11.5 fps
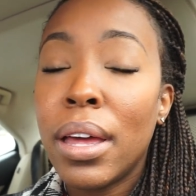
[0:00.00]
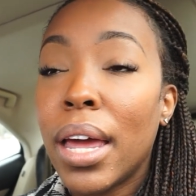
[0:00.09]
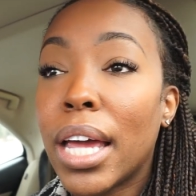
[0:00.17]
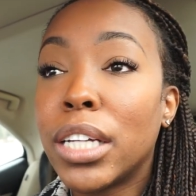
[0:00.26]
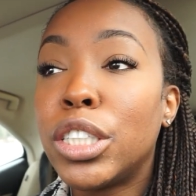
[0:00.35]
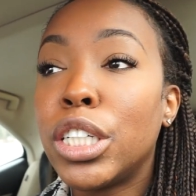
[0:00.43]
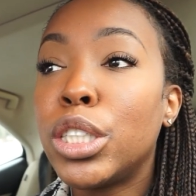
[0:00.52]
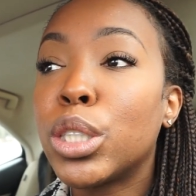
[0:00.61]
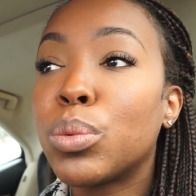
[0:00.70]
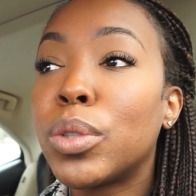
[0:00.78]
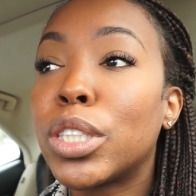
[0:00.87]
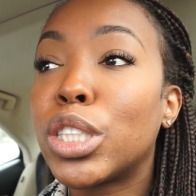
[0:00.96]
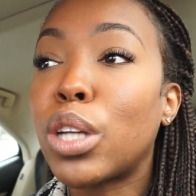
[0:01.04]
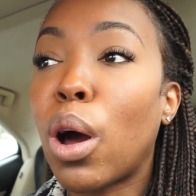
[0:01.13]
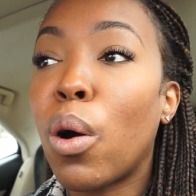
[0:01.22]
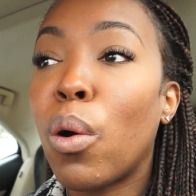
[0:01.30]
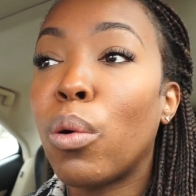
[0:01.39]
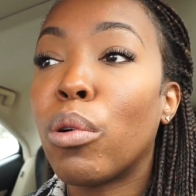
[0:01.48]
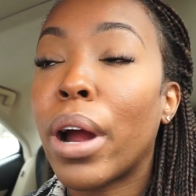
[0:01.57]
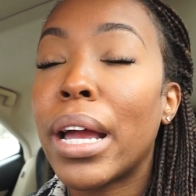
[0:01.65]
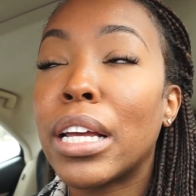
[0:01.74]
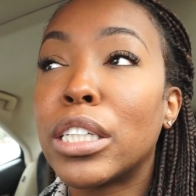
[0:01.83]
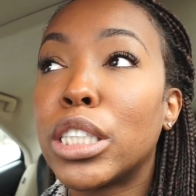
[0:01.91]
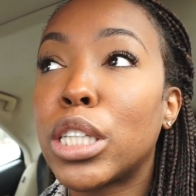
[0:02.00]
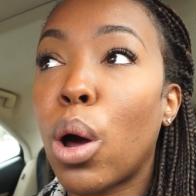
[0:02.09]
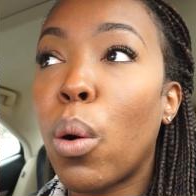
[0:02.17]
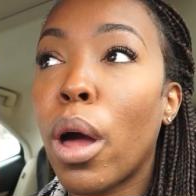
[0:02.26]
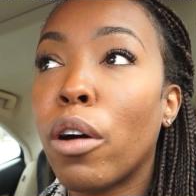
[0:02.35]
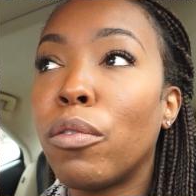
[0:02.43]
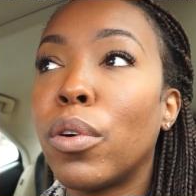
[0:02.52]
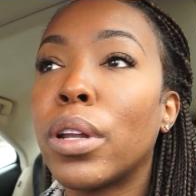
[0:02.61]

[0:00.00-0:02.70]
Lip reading: And she just was so great and so helpful.